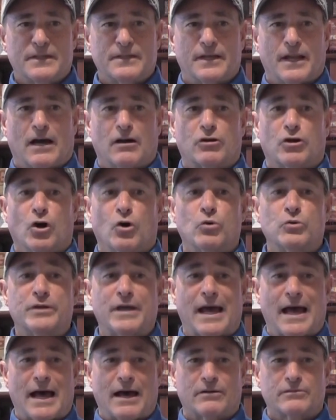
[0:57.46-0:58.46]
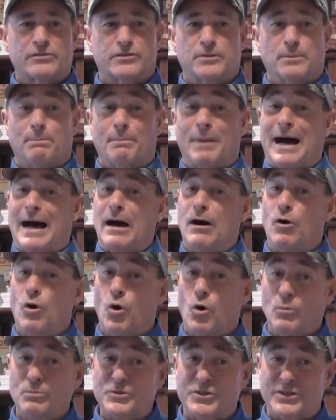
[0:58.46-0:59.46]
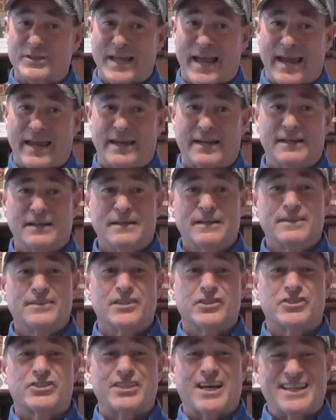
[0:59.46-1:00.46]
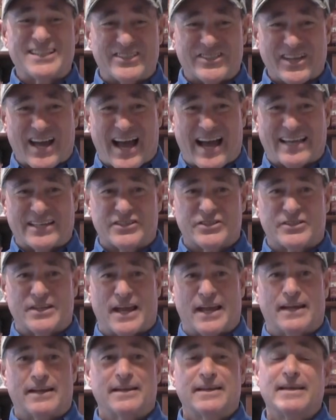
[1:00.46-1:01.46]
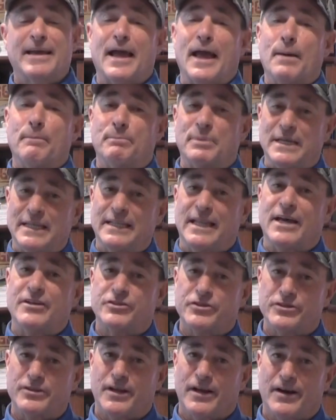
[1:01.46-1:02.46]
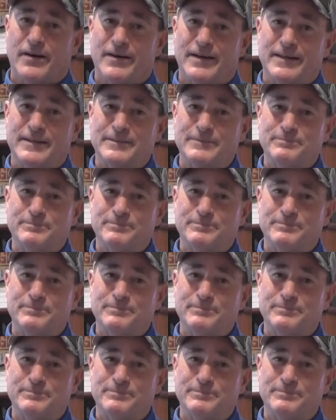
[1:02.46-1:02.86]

Now go down to my home state, the Sunshine State, and be legendary.